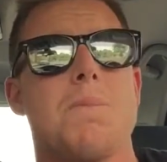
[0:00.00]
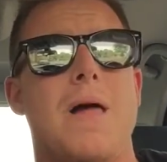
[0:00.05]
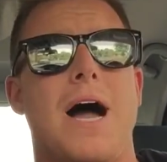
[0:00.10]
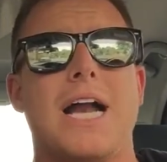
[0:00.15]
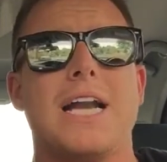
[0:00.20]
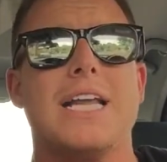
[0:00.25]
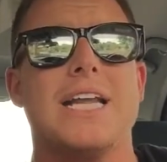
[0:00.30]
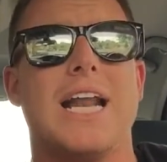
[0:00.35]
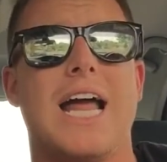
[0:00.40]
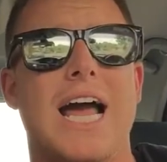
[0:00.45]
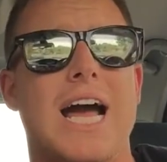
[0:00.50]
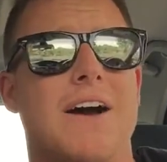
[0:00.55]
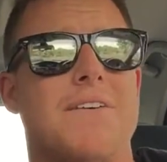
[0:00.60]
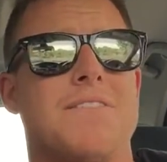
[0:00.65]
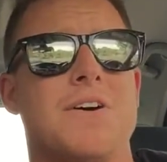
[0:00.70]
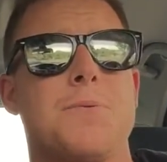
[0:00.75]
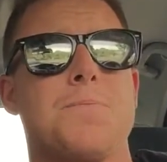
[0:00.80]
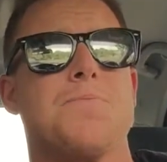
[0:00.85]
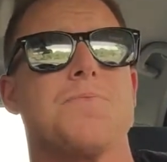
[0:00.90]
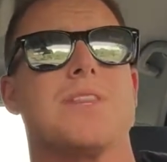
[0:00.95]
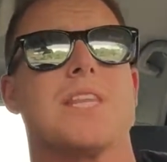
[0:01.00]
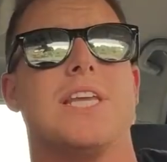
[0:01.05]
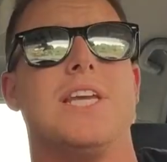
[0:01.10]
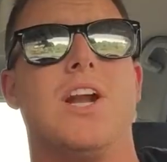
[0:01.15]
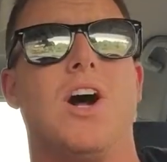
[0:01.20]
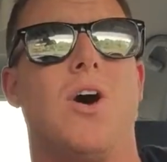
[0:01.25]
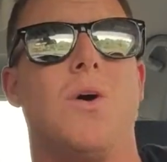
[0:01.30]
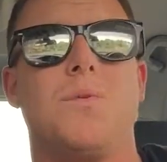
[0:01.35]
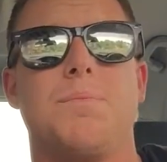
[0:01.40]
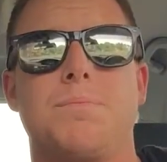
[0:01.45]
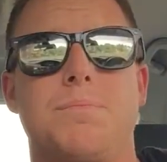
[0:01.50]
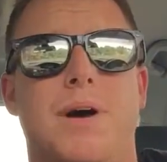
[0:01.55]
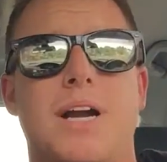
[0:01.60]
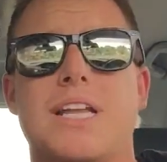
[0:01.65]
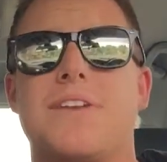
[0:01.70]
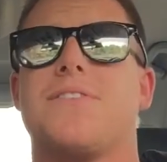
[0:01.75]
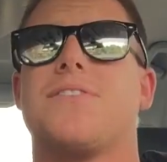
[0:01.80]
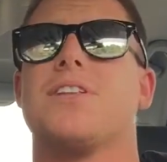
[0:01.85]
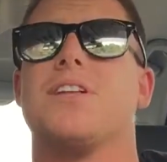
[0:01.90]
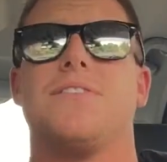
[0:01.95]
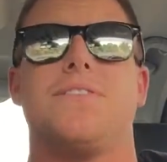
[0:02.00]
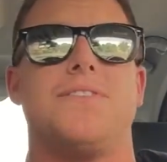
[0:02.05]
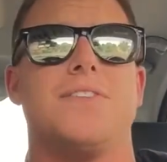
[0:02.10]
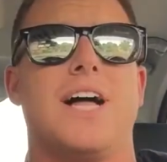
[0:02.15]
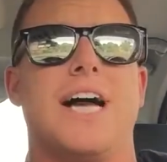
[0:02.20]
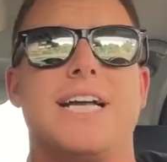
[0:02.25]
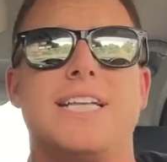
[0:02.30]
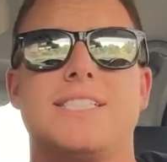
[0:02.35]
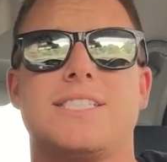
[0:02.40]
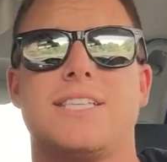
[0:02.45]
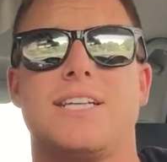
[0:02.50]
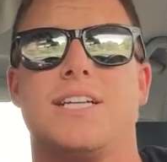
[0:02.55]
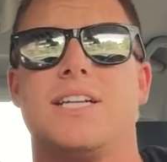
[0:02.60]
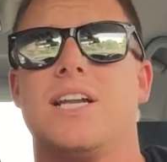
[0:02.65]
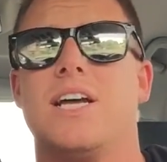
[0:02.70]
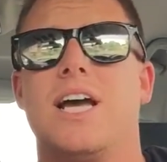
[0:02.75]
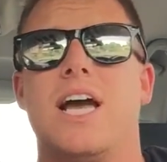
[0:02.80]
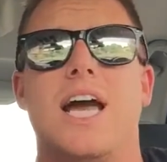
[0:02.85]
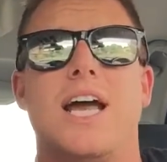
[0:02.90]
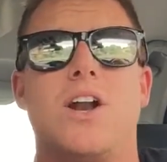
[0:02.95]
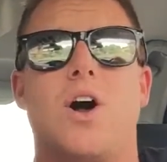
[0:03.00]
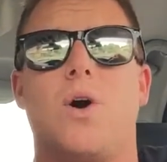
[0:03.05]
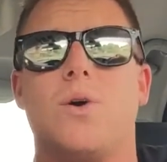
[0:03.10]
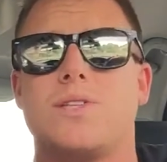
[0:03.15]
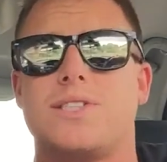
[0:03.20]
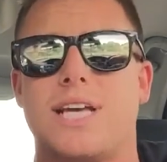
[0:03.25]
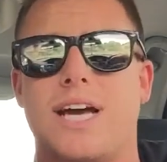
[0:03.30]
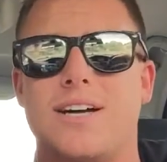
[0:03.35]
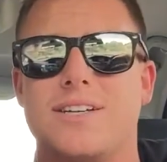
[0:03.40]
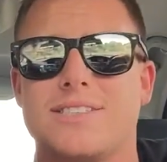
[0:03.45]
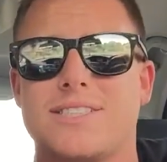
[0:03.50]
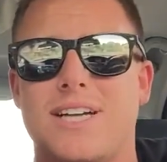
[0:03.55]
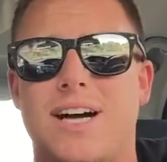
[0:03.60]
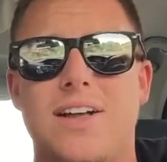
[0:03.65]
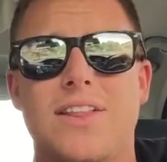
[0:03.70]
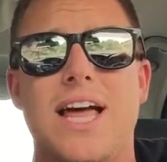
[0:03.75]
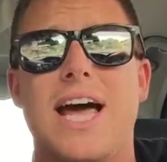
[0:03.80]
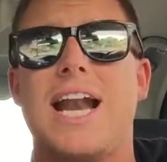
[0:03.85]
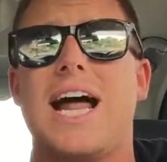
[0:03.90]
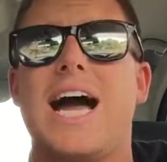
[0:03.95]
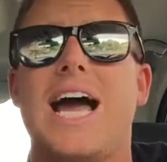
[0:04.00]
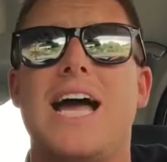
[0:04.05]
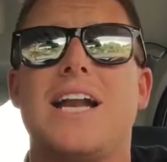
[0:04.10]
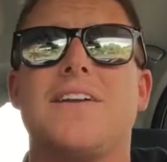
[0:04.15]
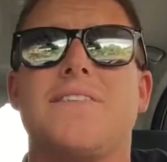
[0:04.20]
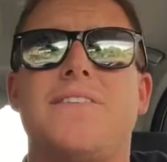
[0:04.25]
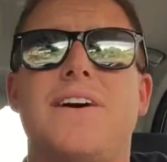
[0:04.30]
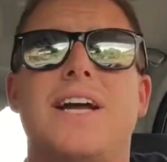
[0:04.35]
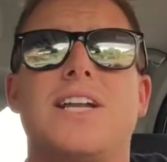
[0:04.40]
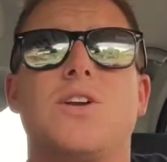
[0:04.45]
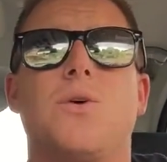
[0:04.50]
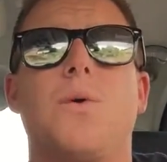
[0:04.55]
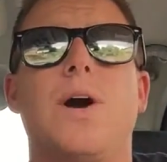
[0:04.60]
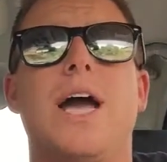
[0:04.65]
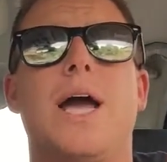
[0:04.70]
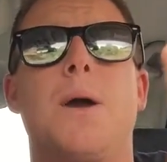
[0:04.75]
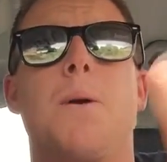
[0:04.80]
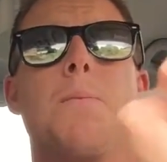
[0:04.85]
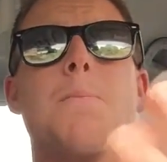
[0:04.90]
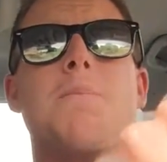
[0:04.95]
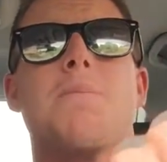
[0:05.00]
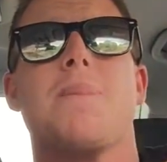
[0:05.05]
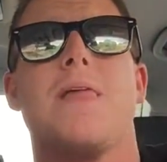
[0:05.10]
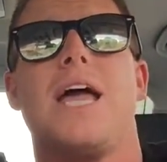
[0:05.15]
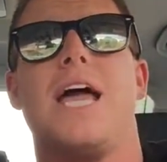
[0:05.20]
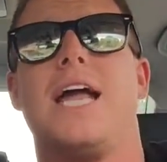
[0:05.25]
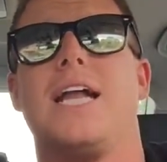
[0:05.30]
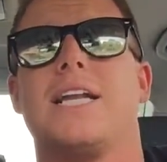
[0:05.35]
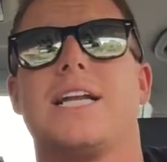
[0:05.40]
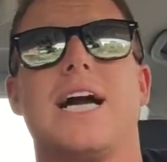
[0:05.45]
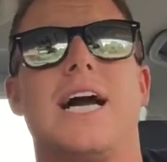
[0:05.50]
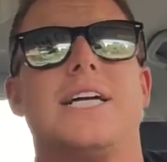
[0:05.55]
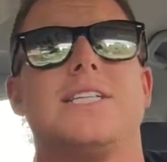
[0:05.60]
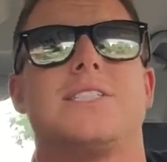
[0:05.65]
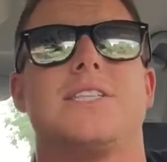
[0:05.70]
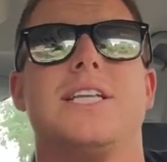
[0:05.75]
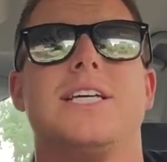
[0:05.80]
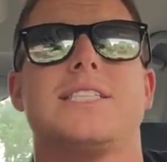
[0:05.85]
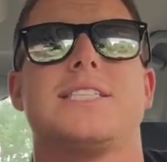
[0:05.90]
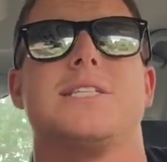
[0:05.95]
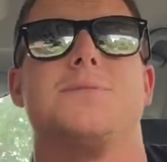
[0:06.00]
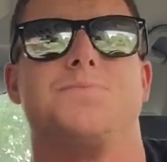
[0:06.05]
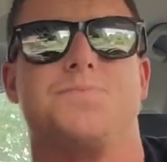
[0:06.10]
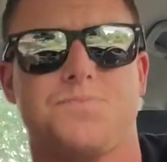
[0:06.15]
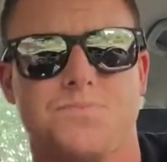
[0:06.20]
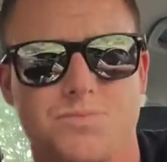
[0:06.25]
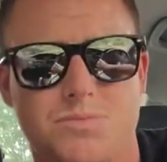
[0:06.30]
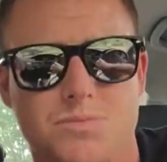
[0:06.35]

I didn't have, you know, money for the flights and hotels and all that. I had to find a way. And guys, listen.